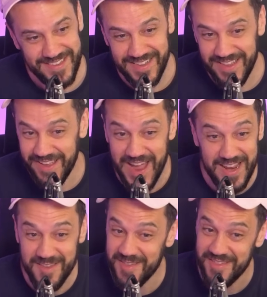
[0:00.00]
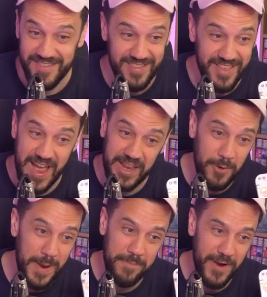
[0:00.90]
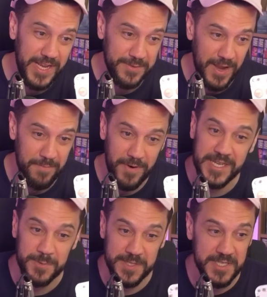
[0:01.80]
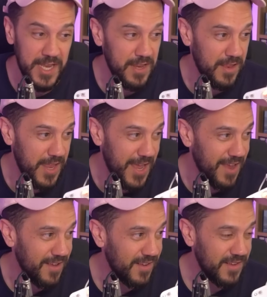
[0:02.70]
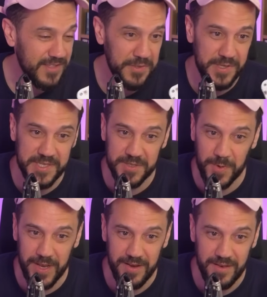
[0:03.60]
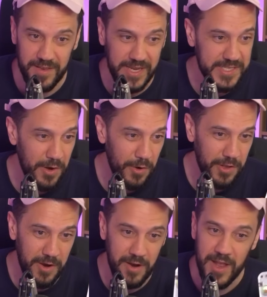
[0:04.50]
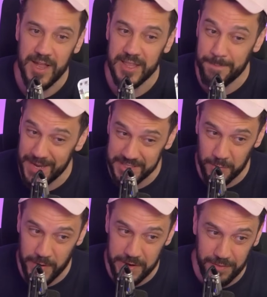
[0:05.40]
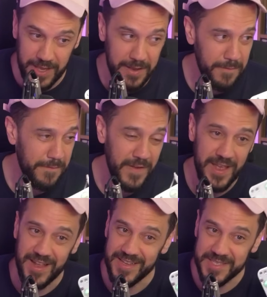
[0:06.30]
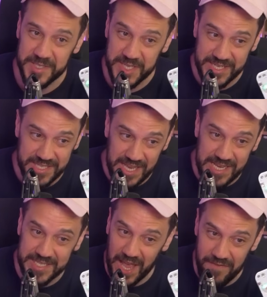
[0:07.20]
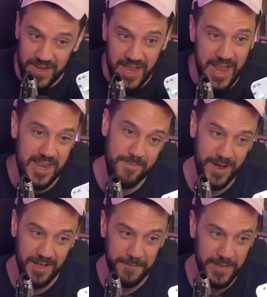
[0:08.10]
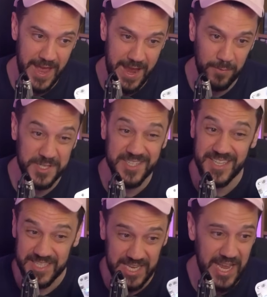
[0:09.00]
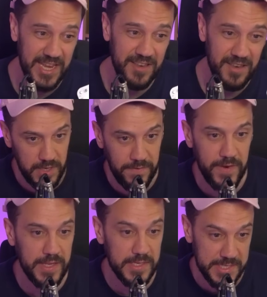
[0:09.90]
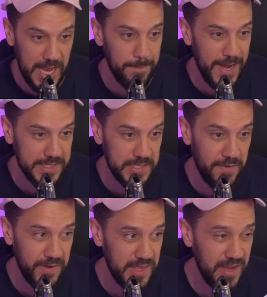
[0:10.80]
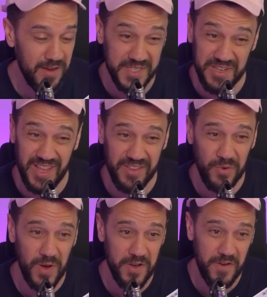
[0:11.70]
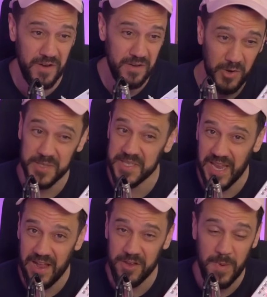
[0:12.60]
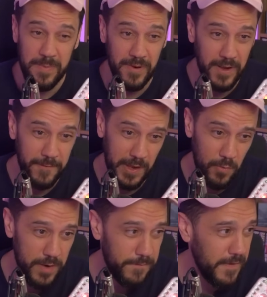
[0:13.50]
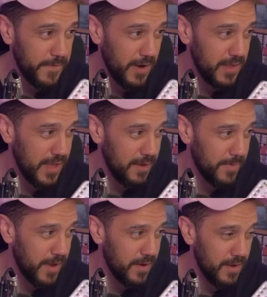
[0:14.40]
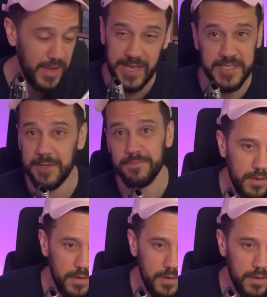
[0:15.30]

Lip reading: You gotta go by price, right? Price wins at the end of the day. So this is what, like I said earlier, depends on where you live. 60, 70, 80 bucks for that, which is insane. Even like the snack box and everything are still like 200. On sale, you might be able to get for like 150 or anything, but yeah, that's it.